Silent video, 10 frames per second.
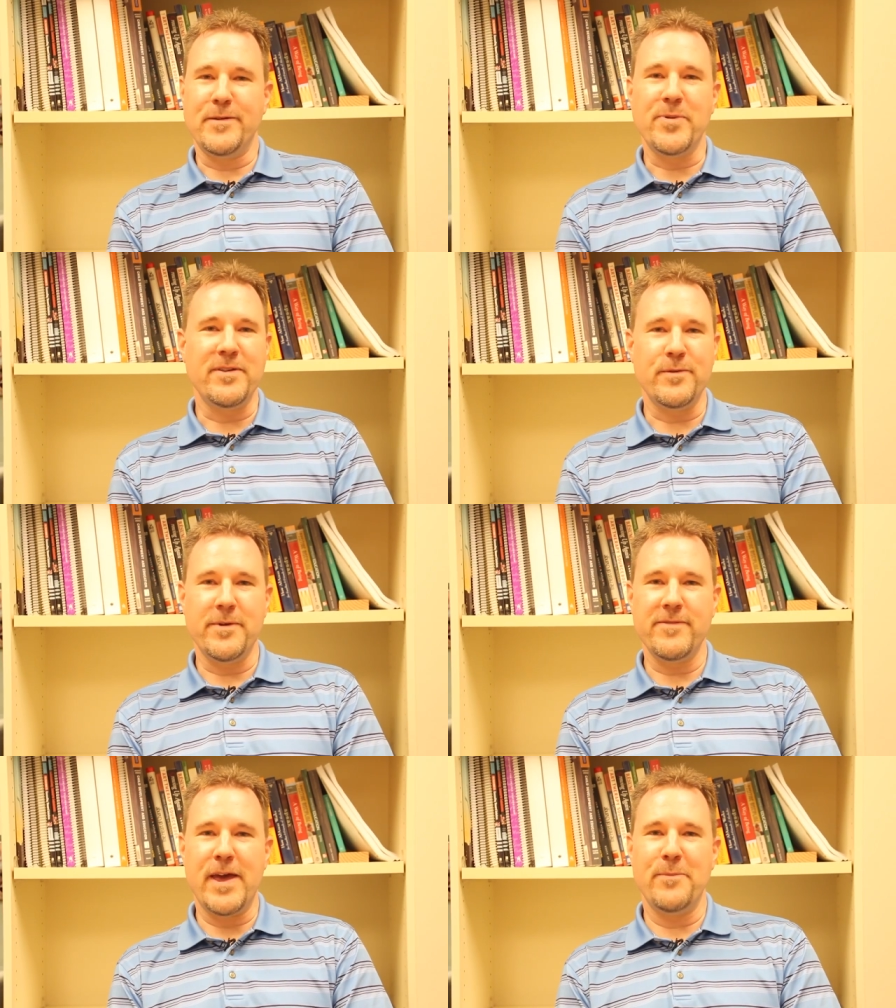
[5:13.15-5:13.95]
As the
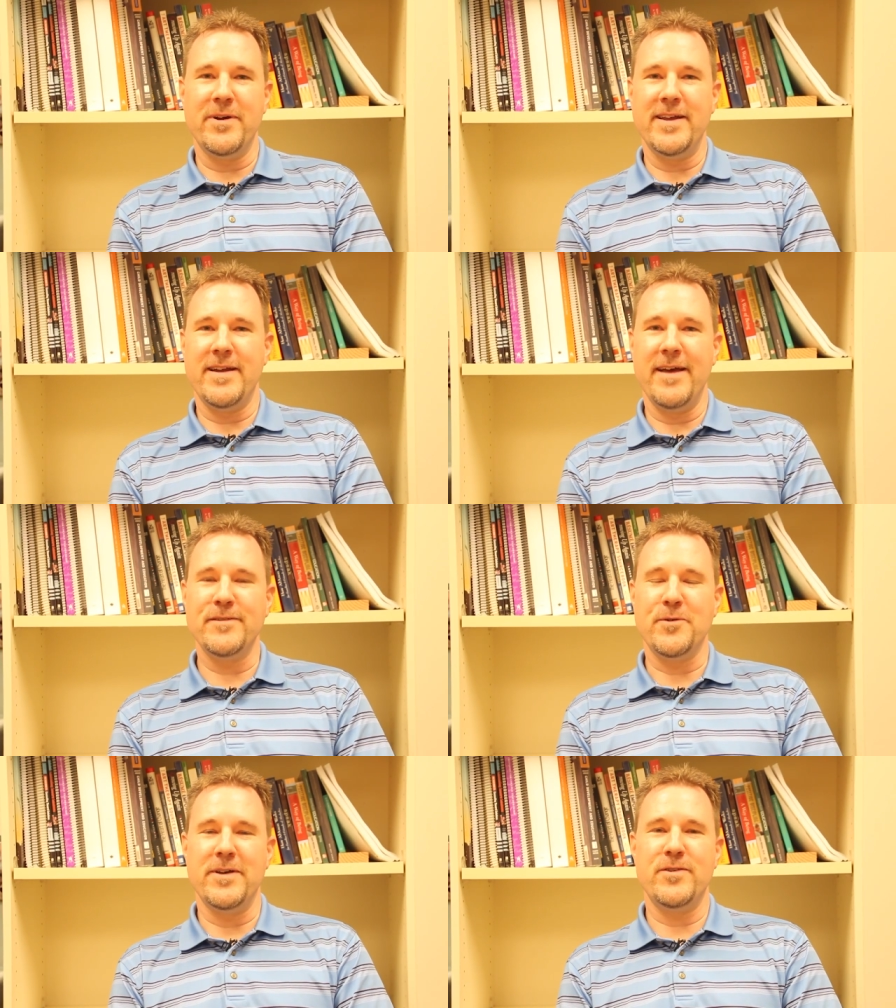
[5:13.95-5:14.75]
principal of Kent Meridian High
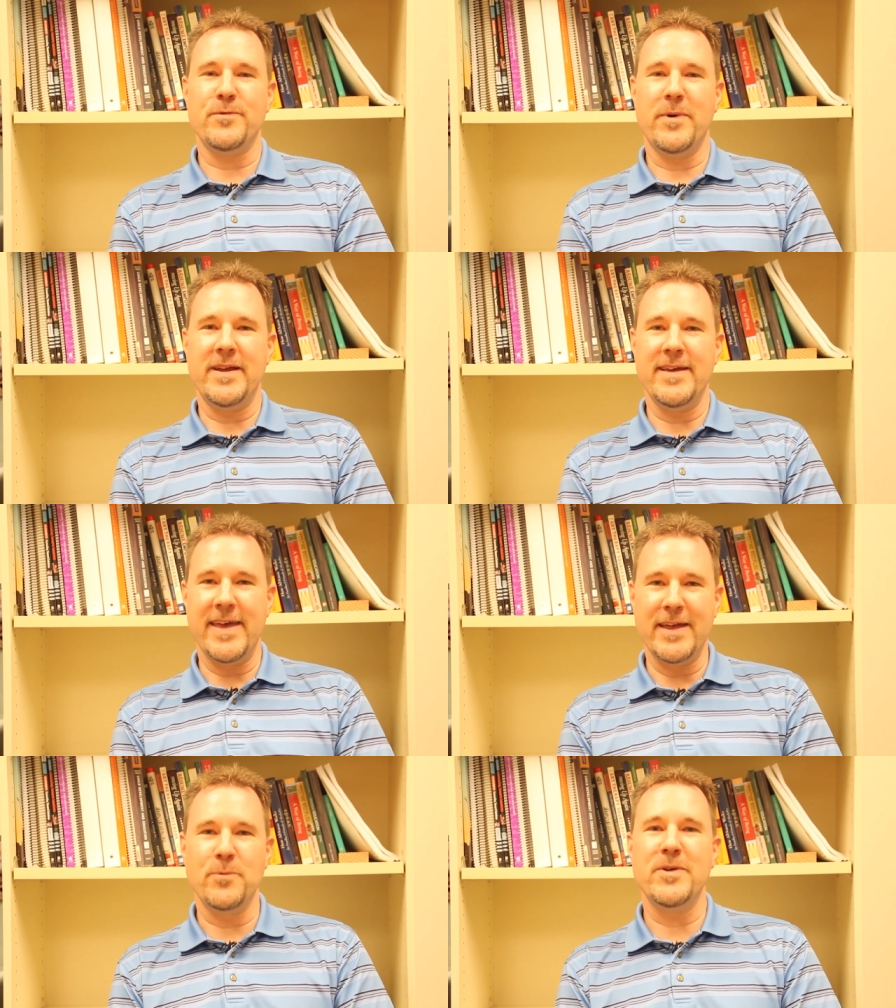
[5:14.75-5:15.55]
School, I just want to
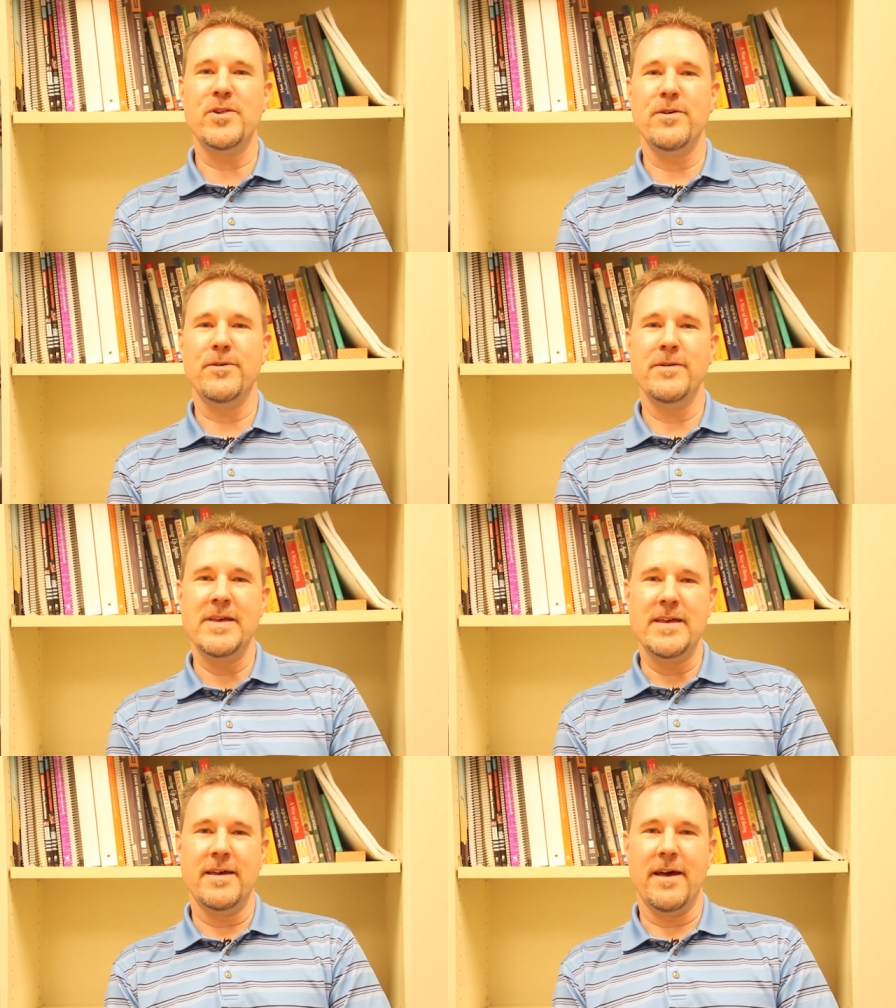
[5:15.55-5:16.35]
again wish you
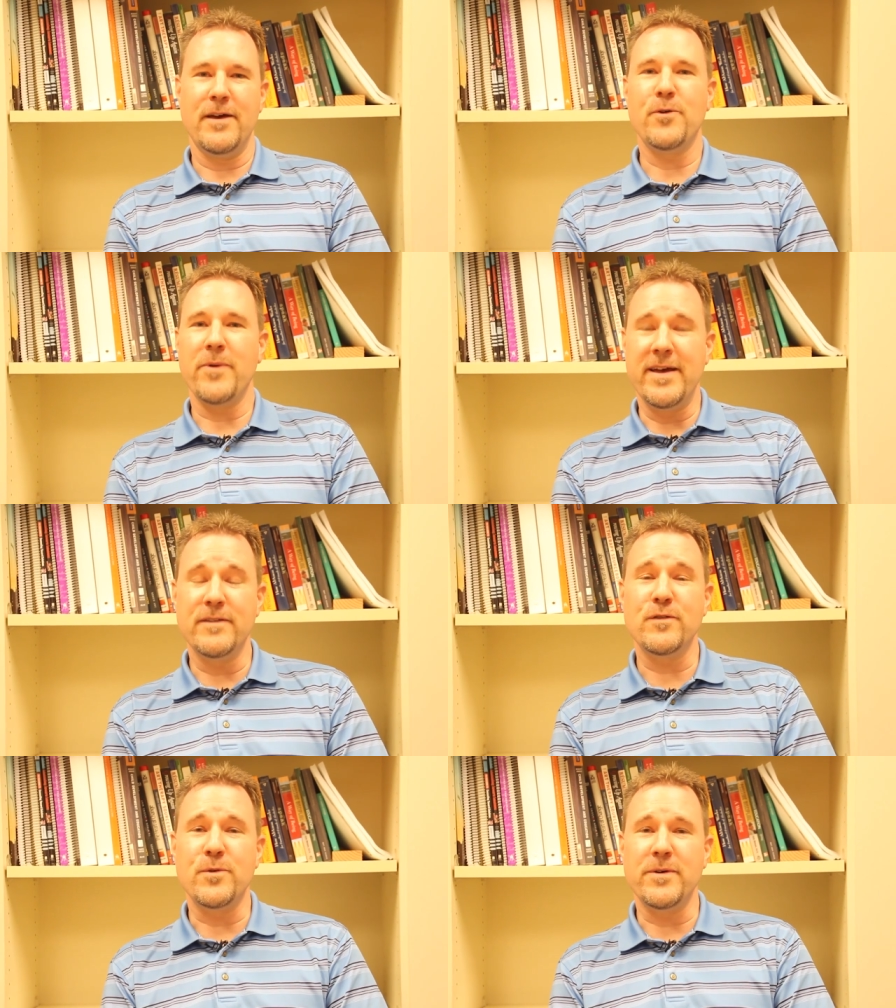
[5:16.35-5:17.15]
a
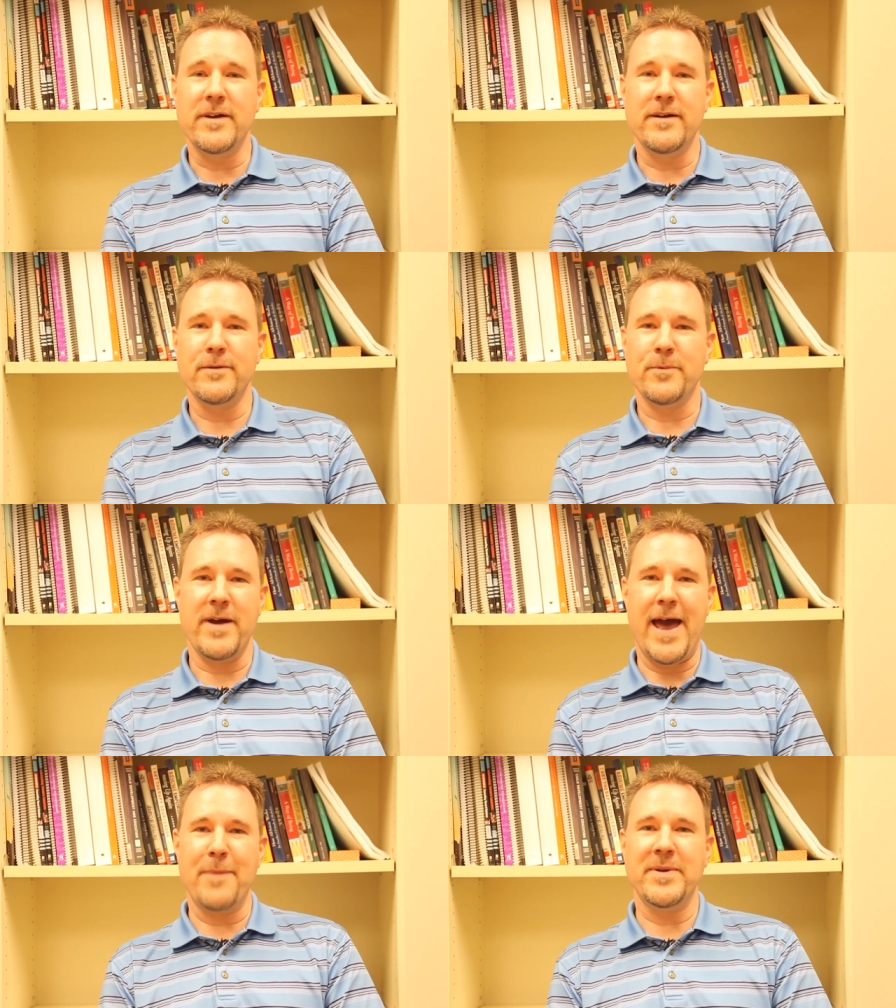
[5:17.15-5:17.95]
great school year. We're
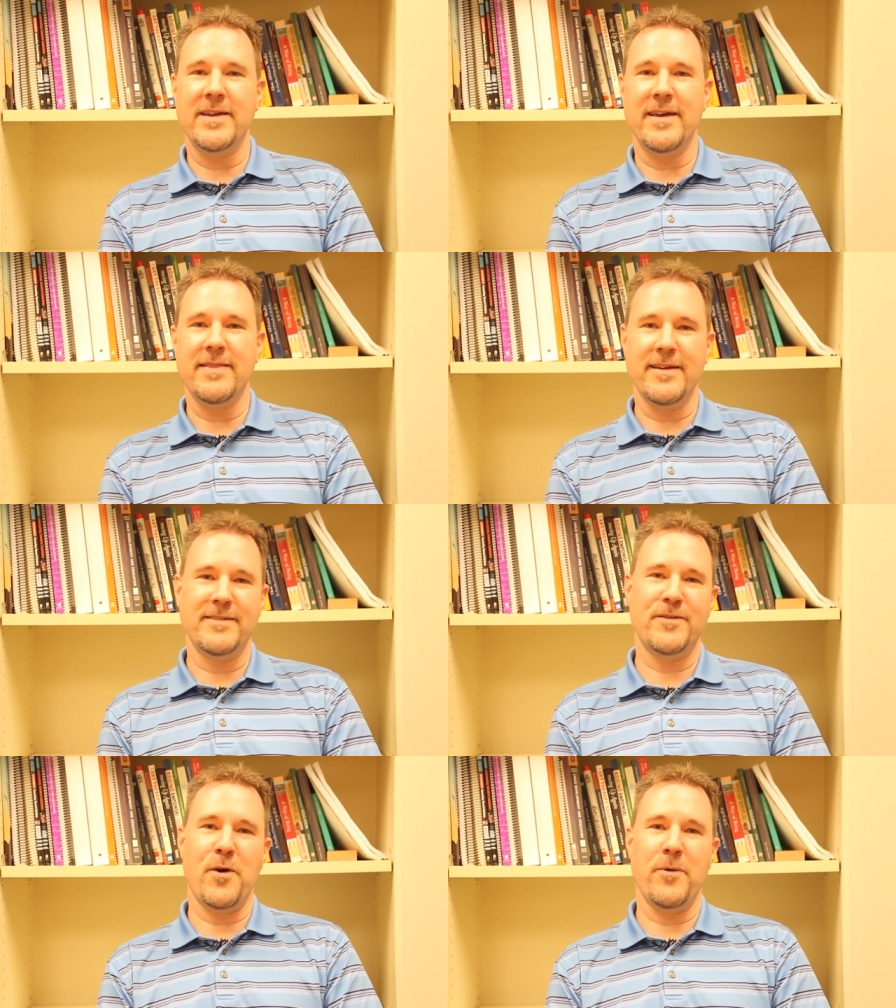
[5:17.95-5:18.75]
happy to get
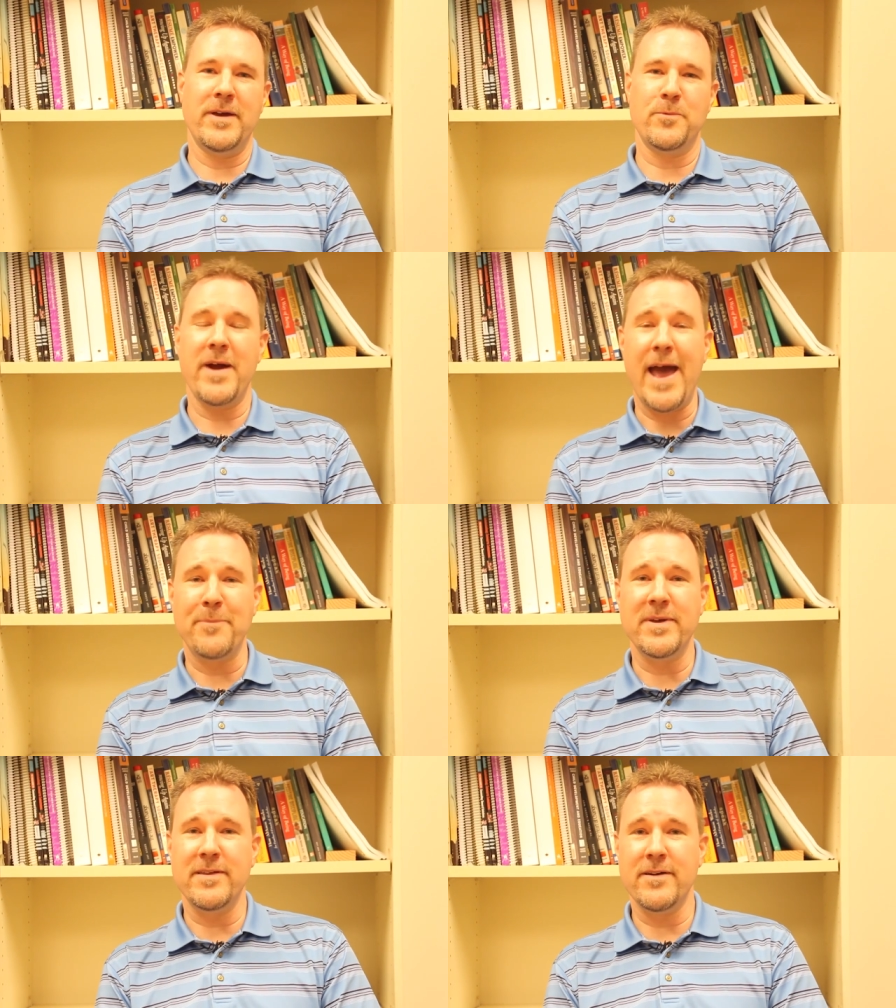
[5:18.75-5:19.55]
things going and we're
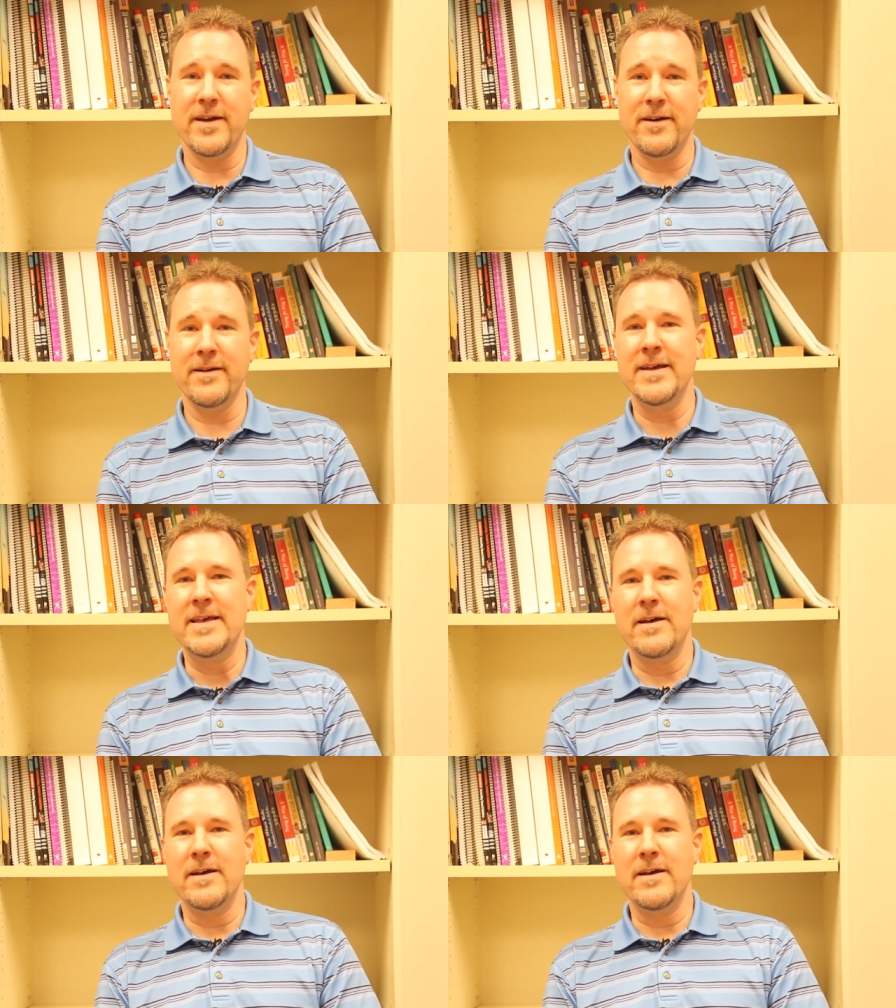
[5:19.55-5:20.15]
happy you're here.